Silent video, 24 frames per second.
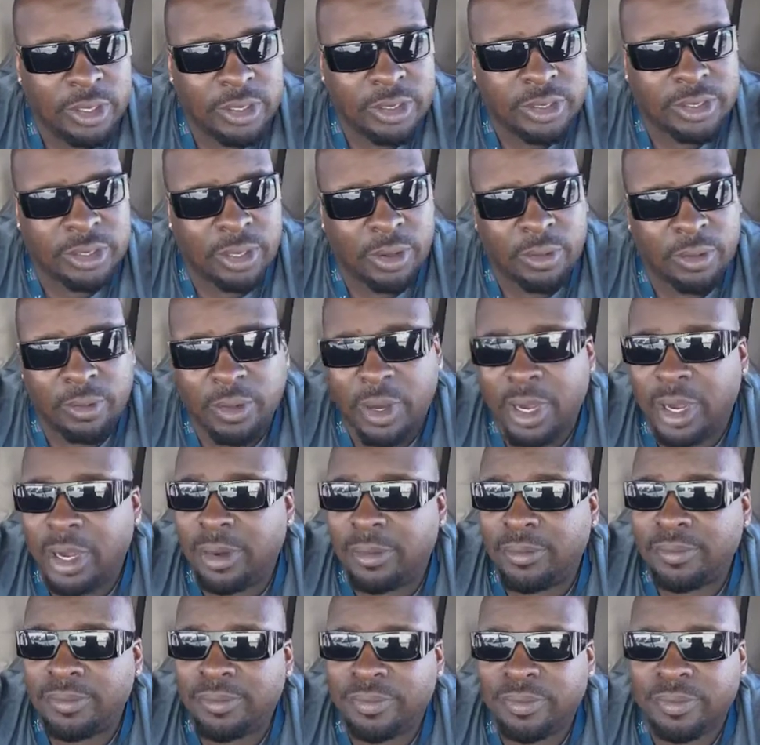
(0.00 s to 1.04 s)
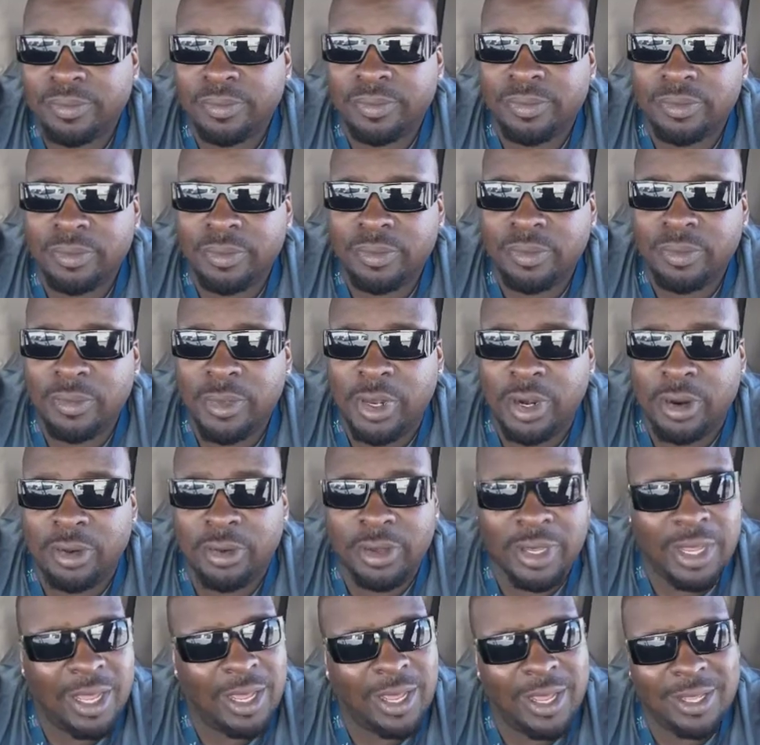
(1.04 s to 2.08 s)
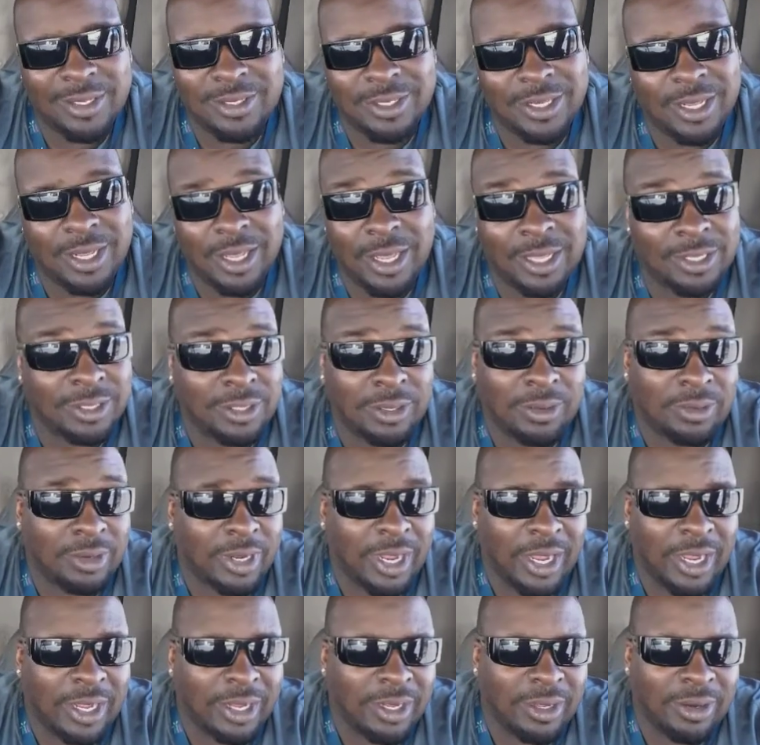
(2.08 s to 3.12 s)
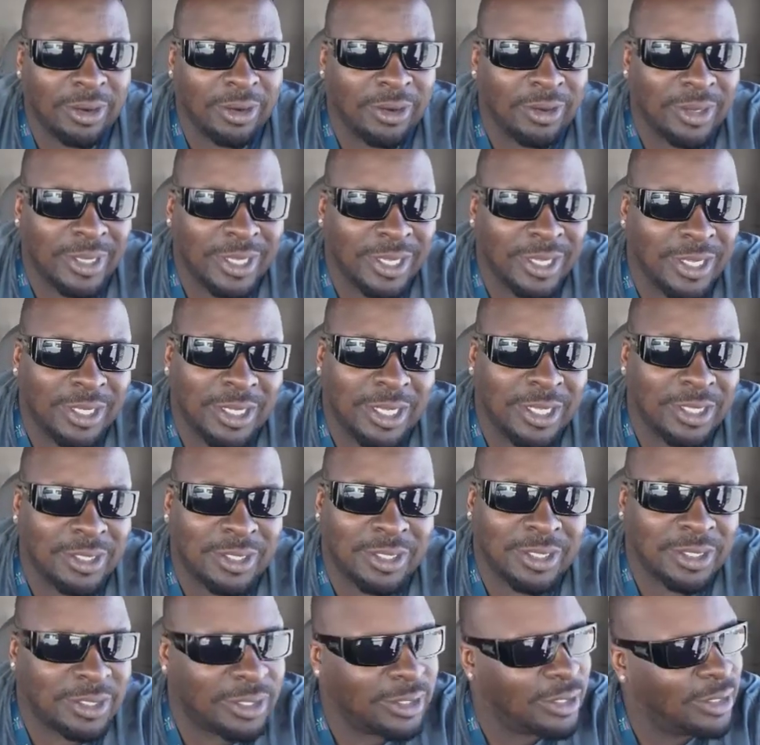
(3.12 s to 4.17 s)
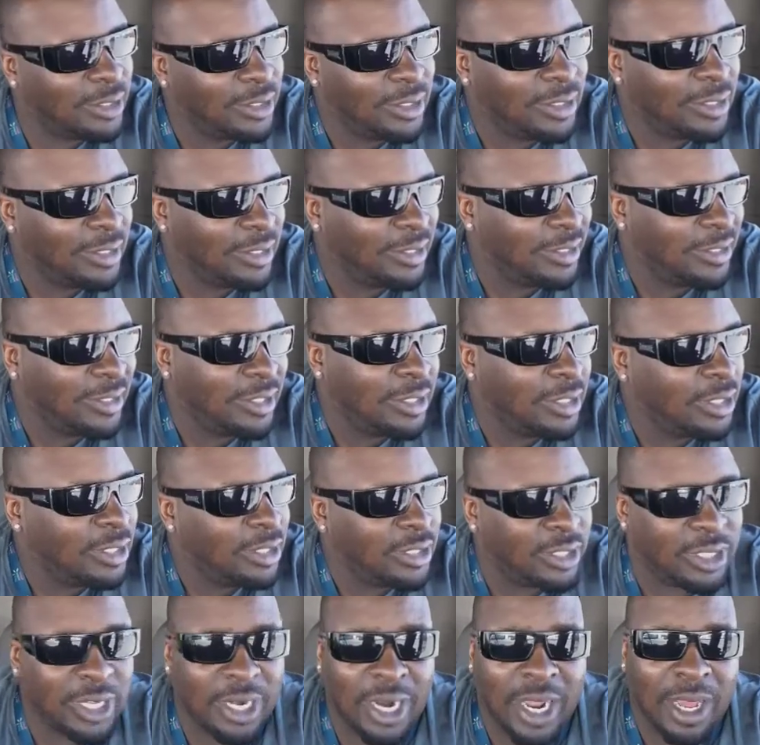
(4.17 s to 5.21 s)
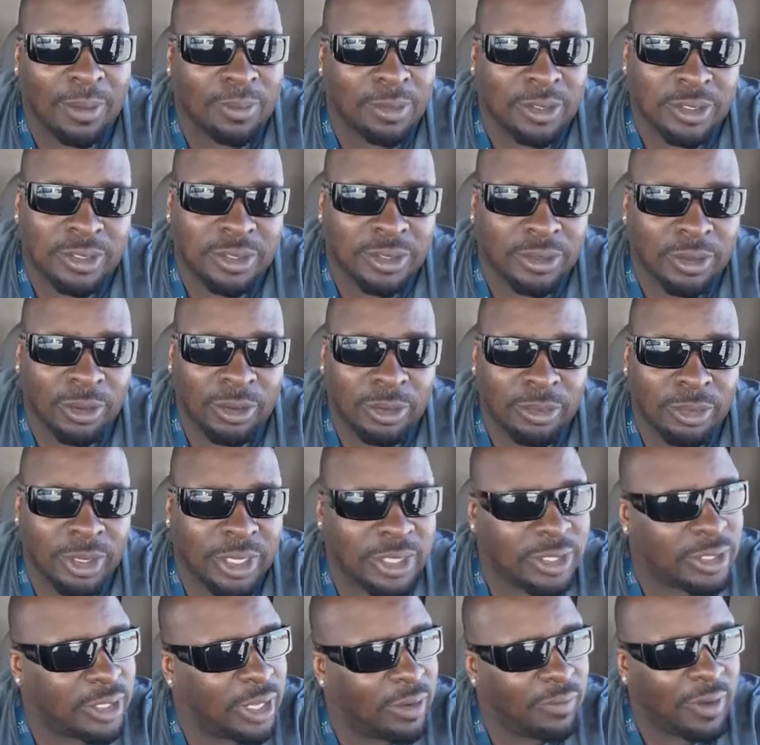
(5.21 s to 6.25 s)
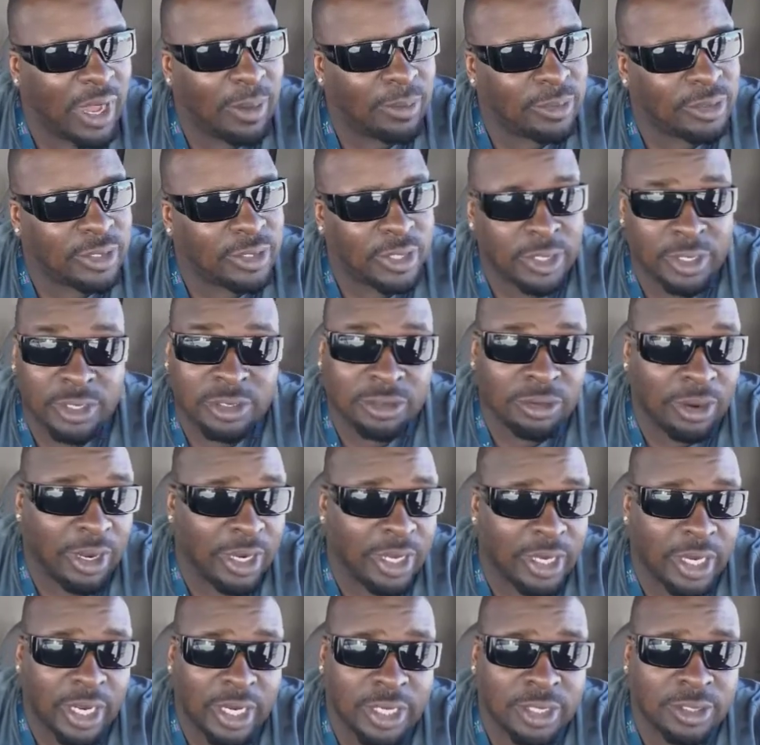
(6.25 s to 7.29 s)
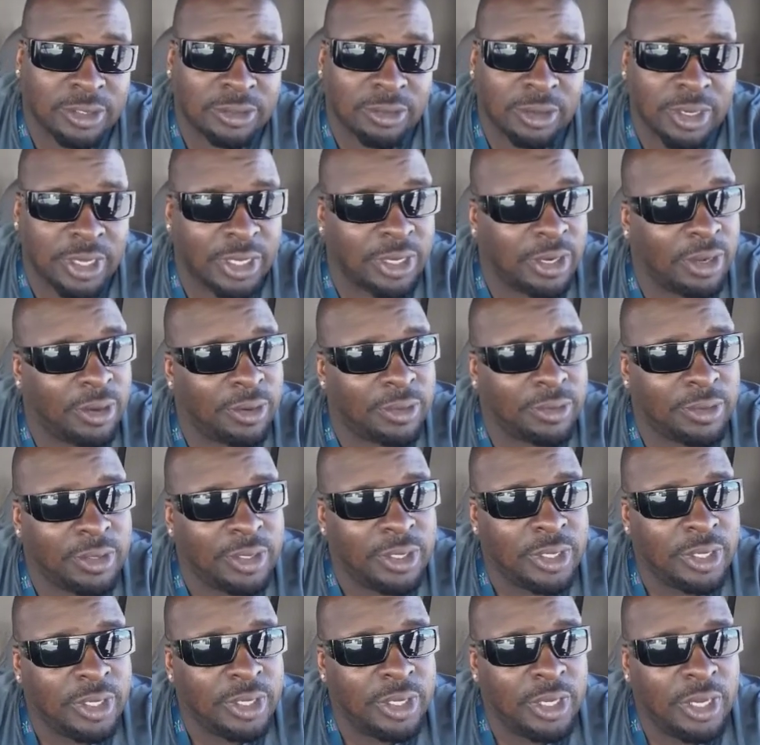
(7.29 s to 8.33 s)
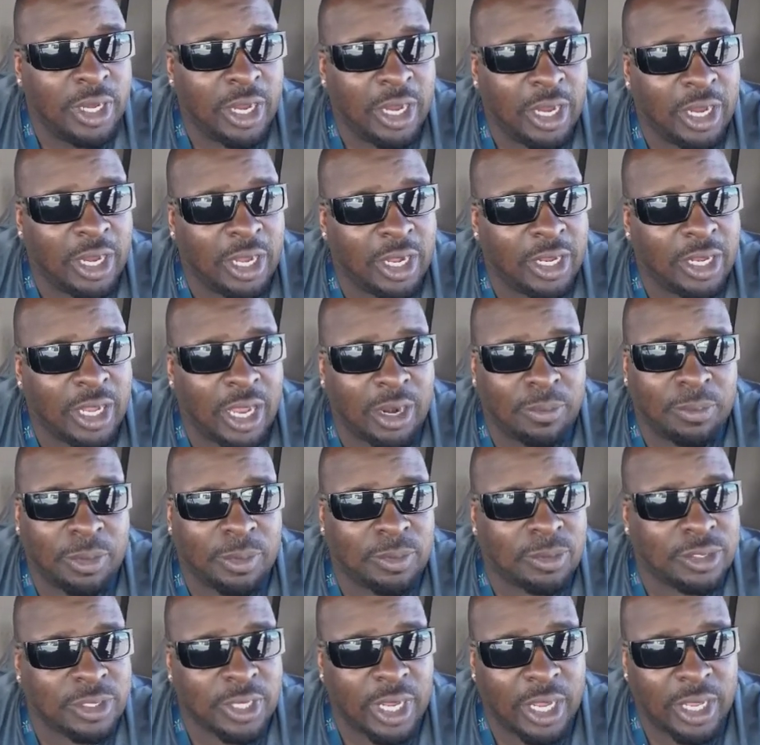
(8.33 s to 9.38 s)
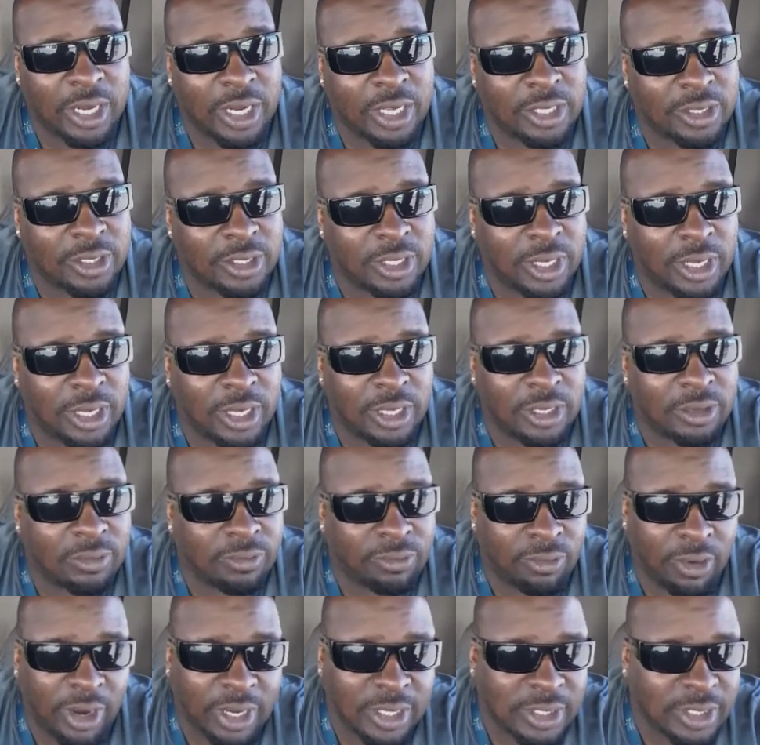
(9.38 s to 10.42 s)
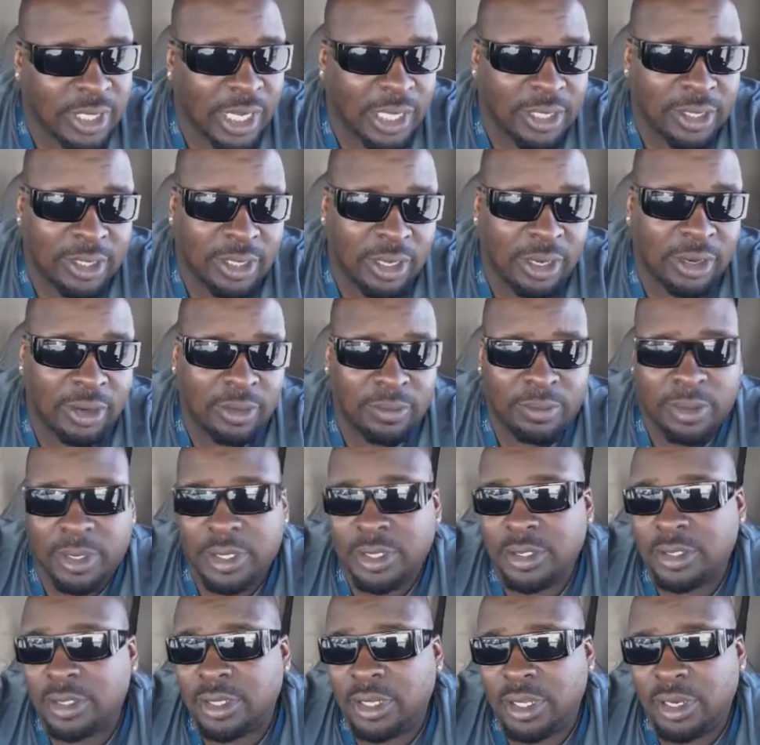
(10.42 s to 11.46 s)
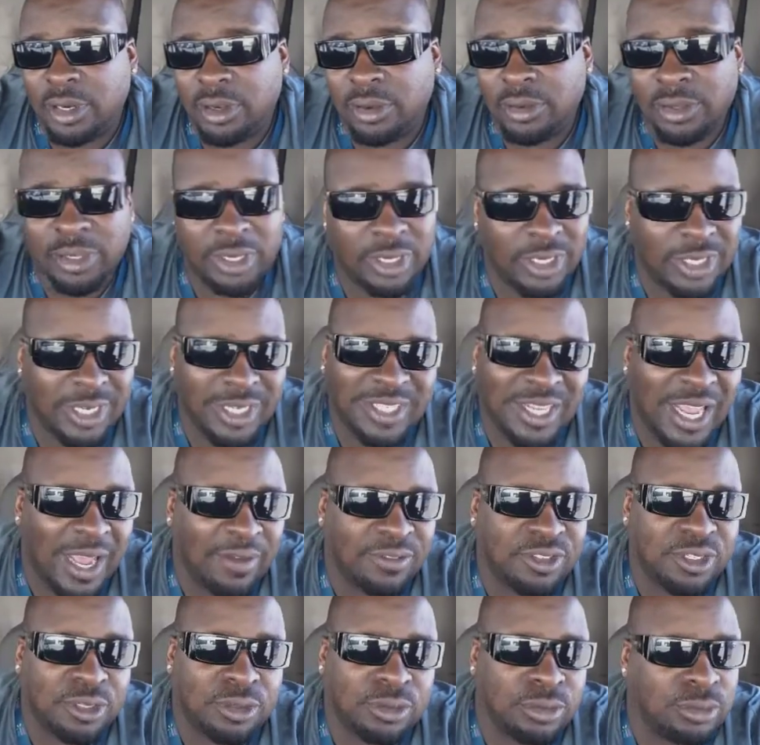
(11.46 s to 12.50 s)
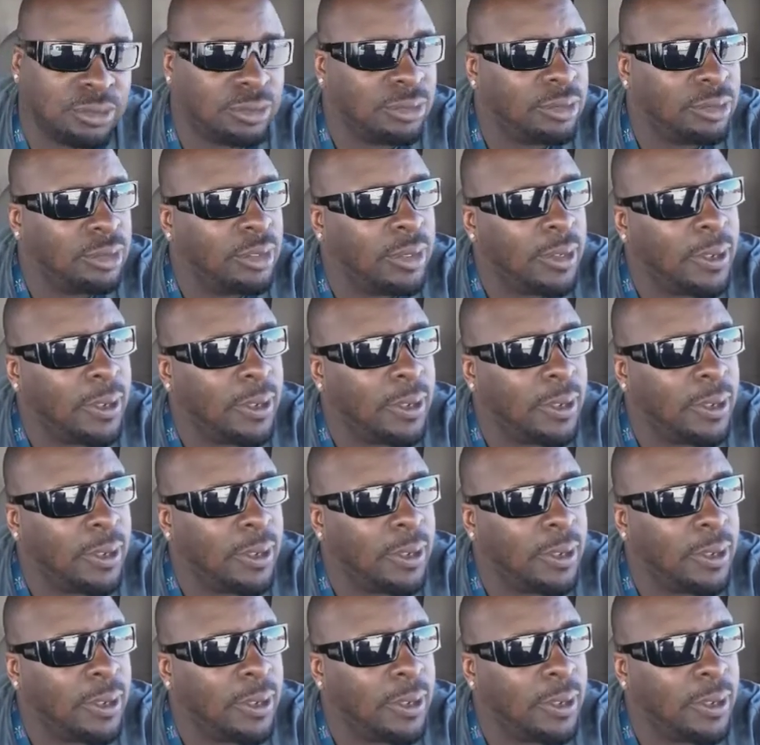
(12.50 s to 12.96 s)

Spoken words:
So, you know, it's okay. You know, it's shit happens. You know what I mean? Stuff happens. It's trucking industry. You know, a lot of people say that the freight's not there when, you know, you just have to